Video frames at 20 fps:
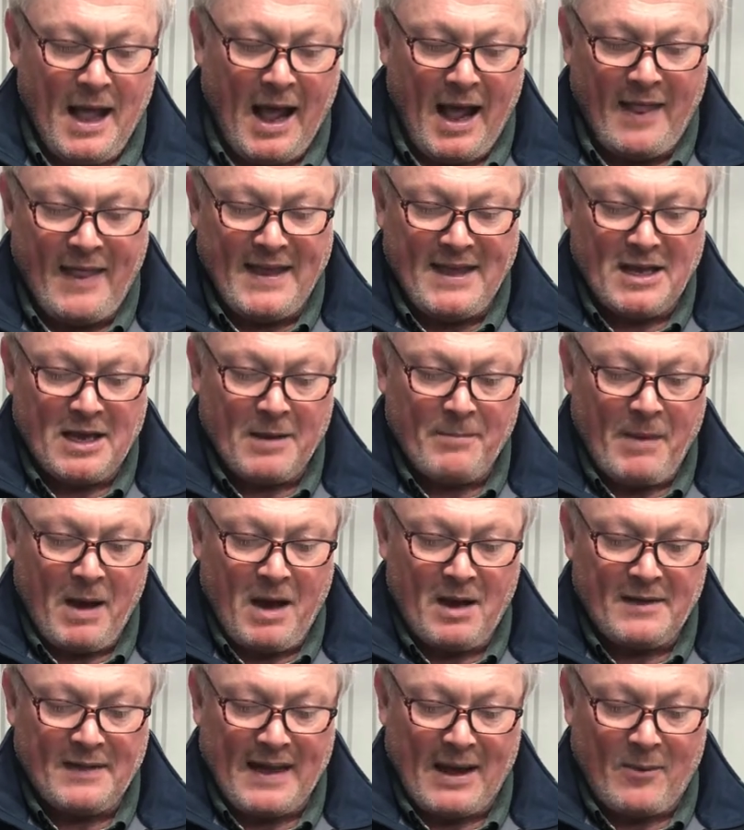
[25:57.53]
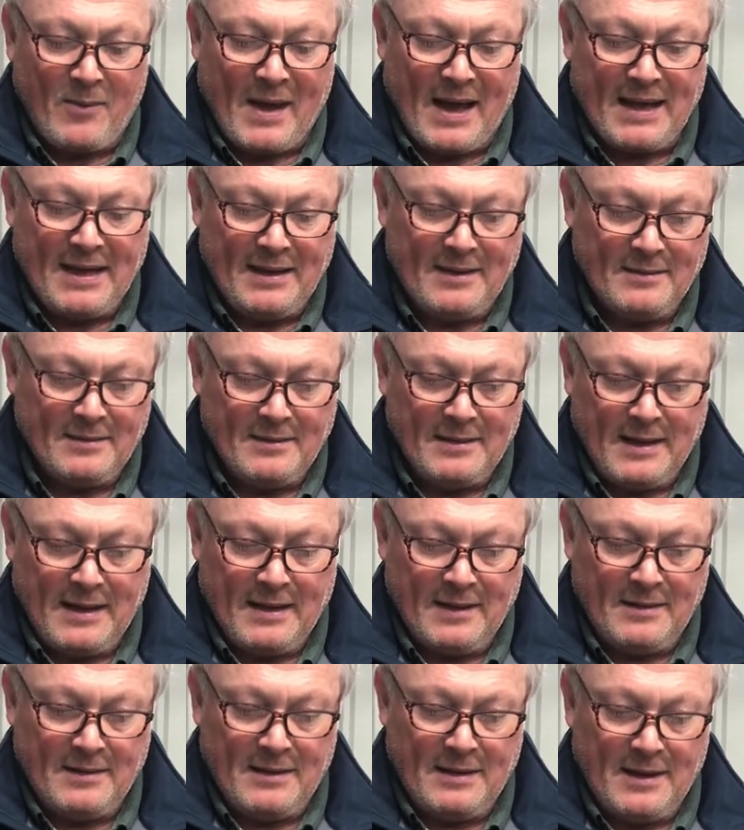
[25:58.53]
and then you can mark that way
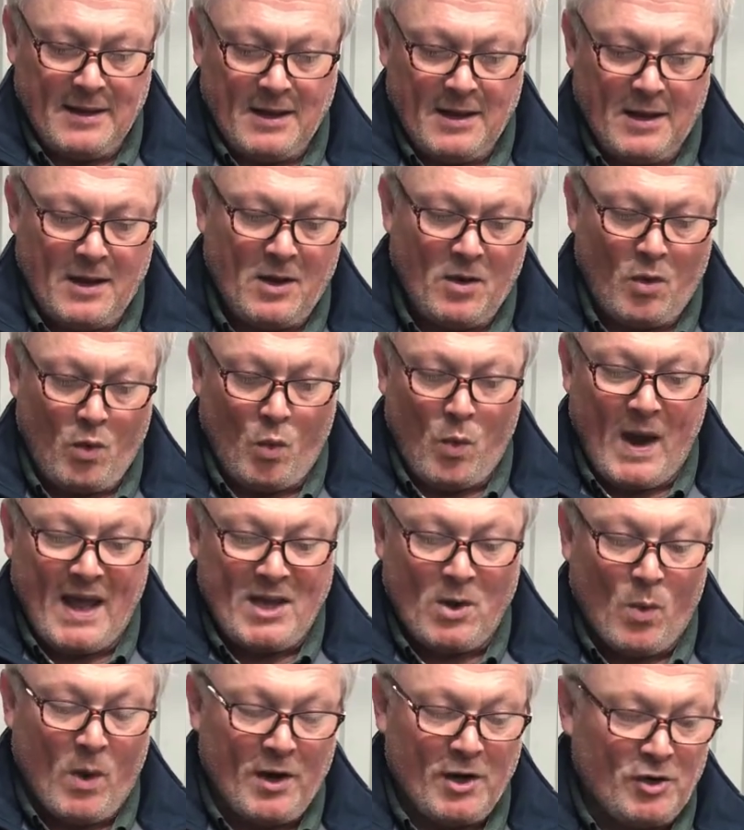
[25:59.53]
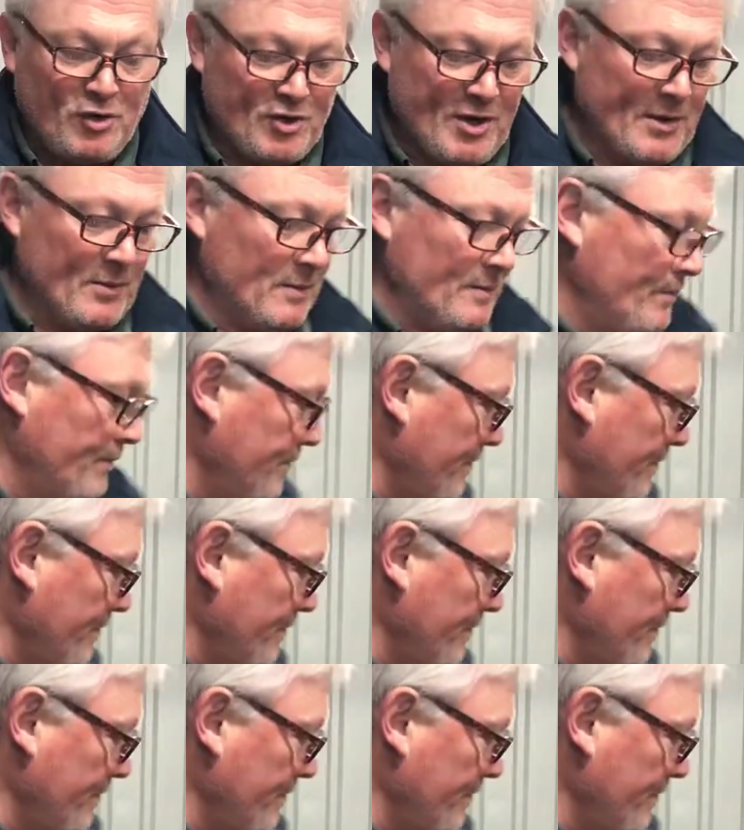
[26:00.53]
where you want to drill,